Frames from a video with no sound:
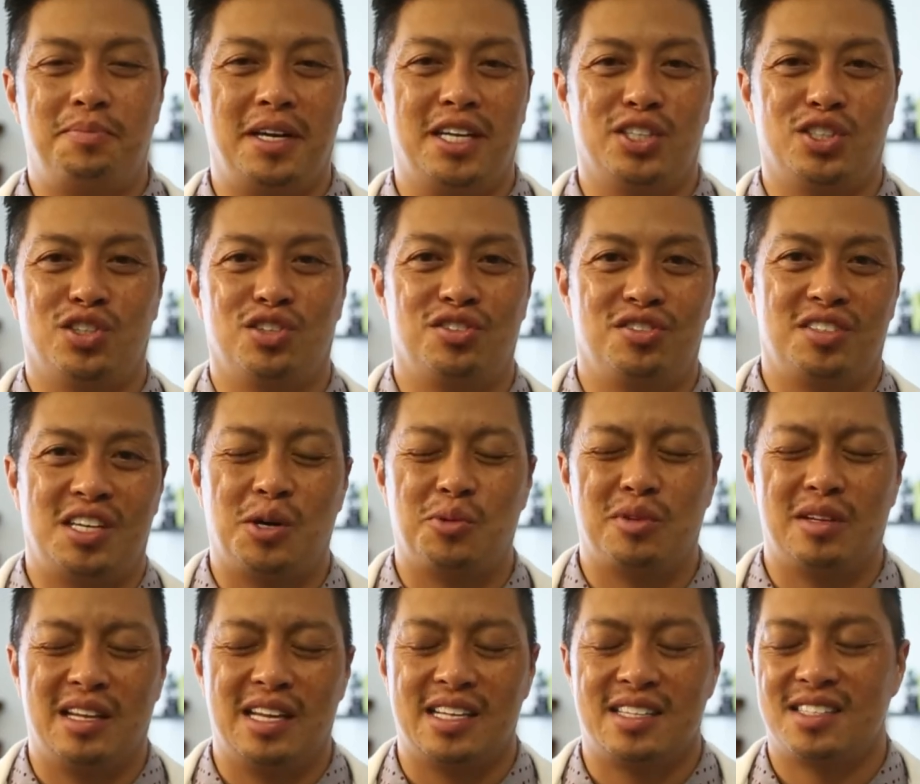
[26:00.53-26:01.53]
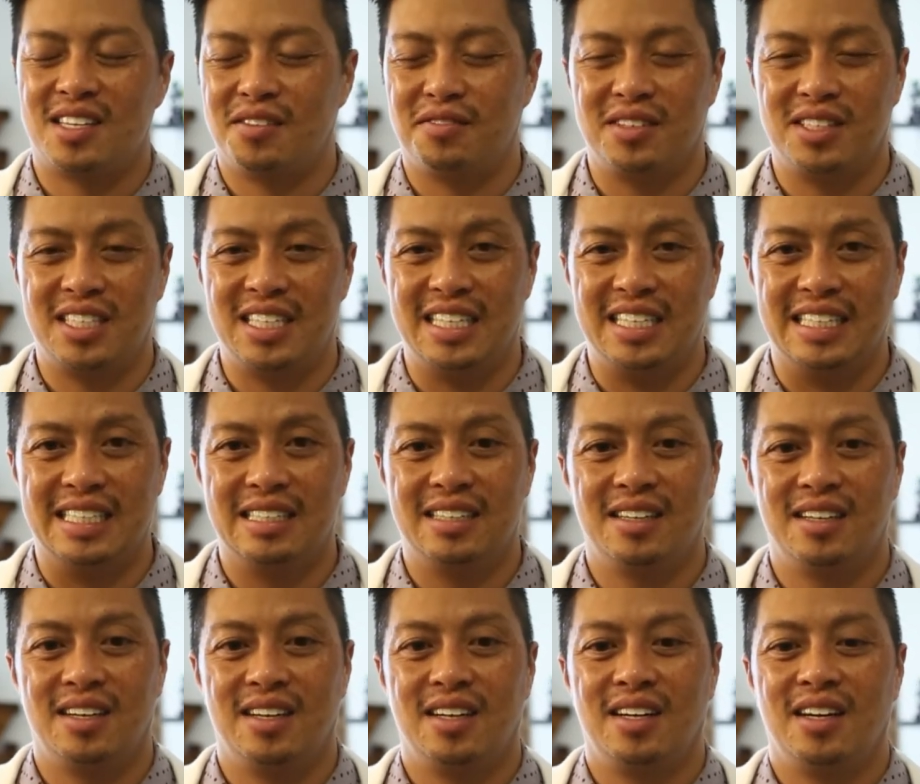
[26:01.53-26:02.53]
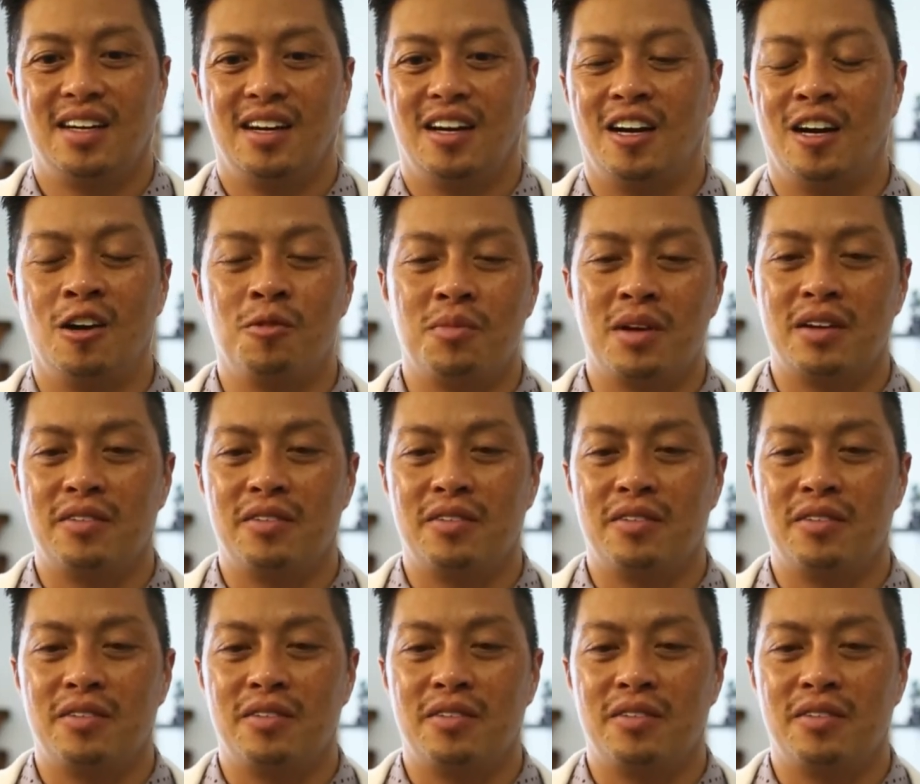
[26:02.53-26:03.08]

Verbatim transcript: patients since I was like 17 um,